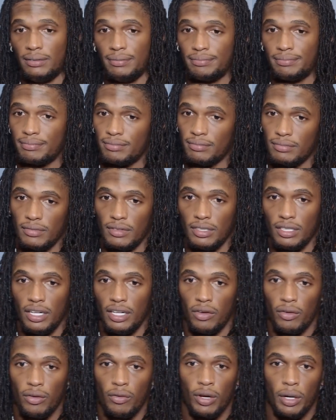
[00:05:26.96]
you
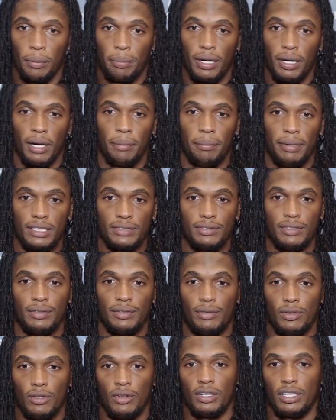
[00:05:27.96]
know, we want to put our best foot
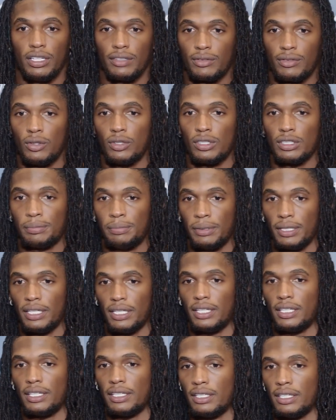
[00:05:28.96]
forward, of course, but
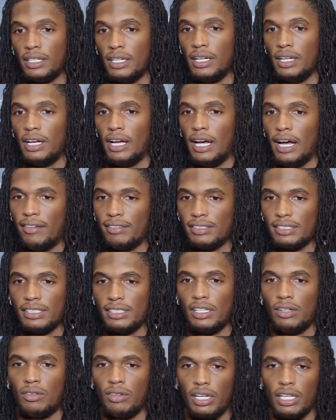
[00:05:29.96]
uh,
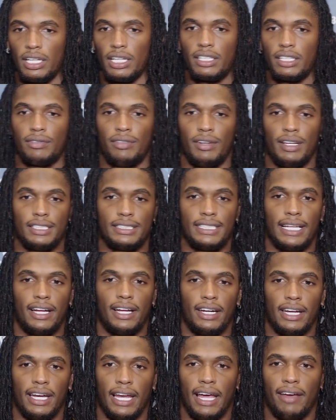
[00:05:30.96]
obviously don't want to let the fans
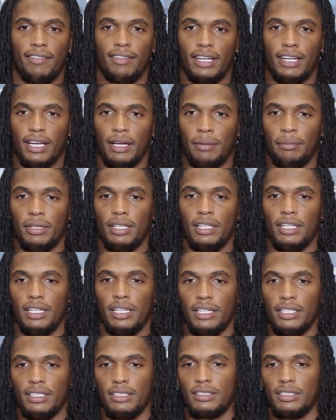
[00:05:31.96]
down and having that
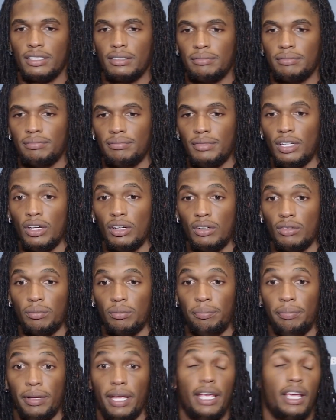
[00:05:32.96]
ability to, you know,
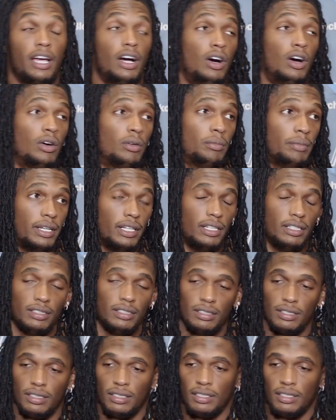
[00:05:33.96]
being home and